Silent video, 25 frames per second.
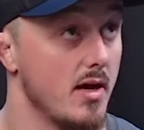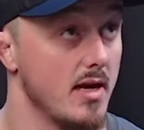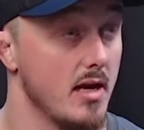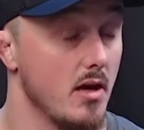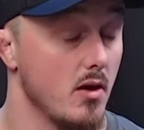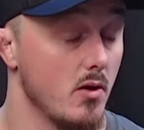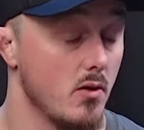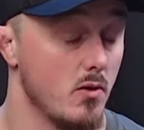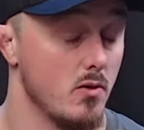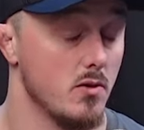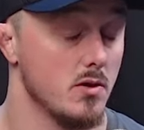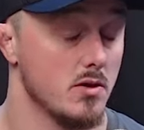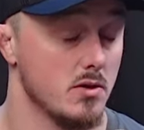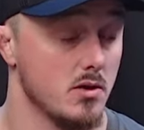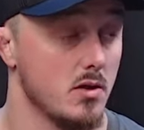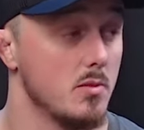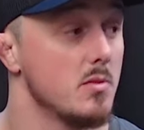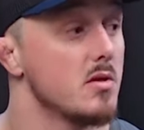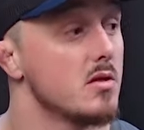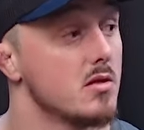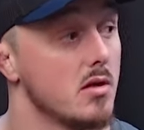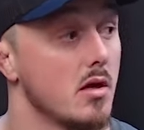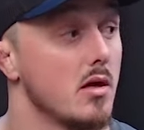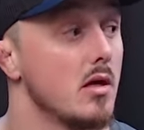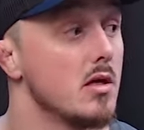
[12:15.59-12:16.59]
any
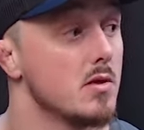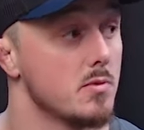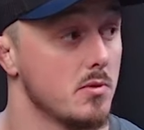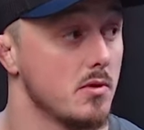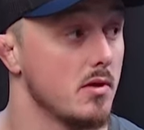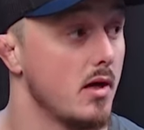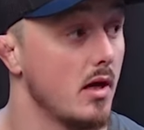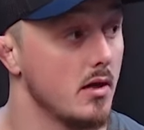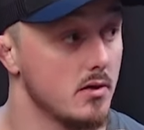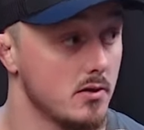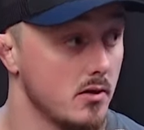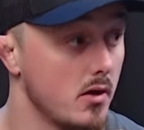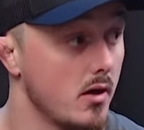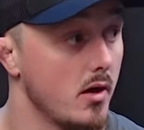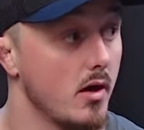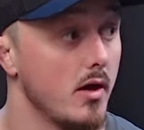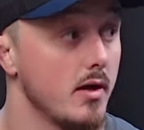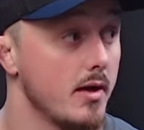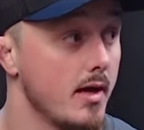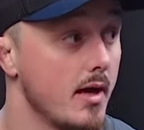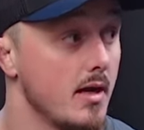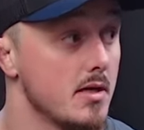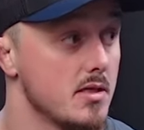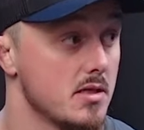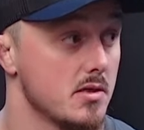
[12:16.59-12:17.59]
long-term studies with that
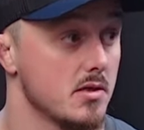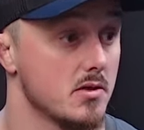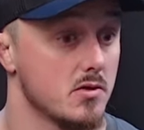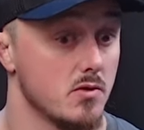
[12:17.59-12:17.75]
diet yet to